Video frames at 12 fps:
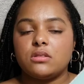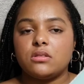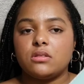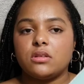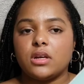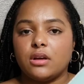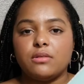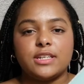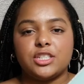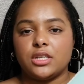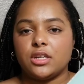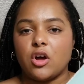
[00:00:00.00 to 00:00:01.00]

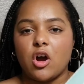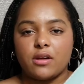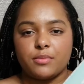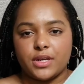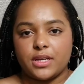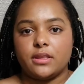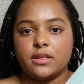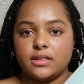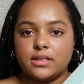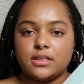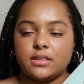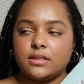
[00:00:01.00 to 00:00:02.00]
gut-wrenching and heartbreaking this
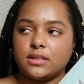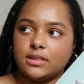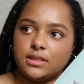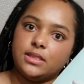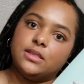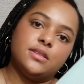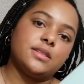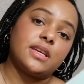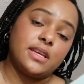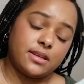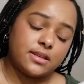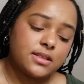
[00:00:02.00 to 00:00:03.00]
disease
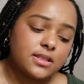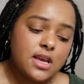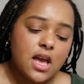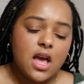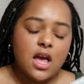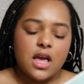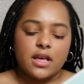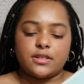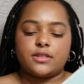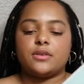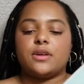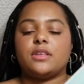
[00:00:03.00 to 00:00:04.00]
is and so
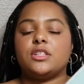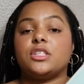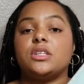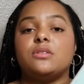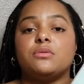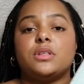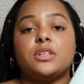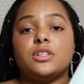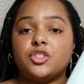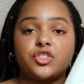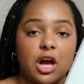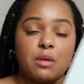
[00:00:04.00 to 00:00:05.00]
I think she did a really good
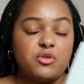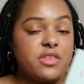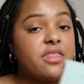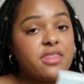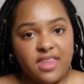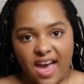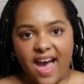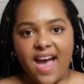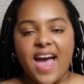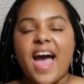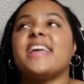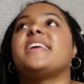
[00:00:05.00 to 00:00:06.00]
job with that.
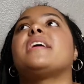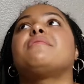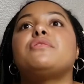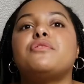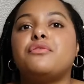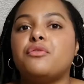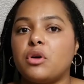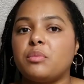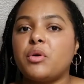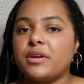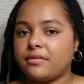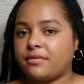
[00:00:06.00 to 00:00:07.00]
I gave it
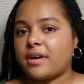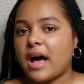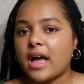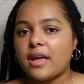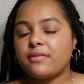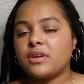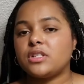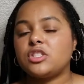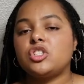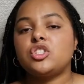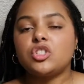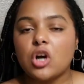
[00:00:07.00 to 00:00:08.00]
4.5
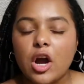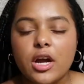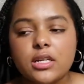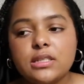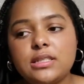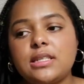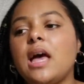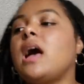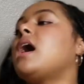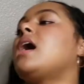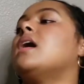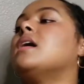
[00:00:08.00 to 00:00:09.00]
stars.
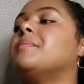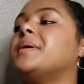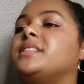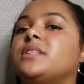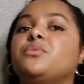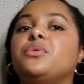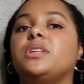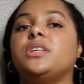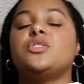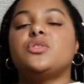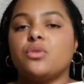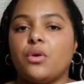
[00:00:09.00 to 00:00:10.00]
Um, I did really
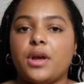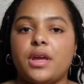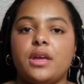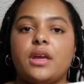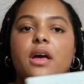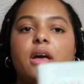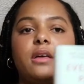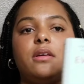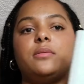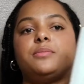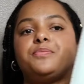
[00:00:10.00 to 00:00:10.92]
enjoy um,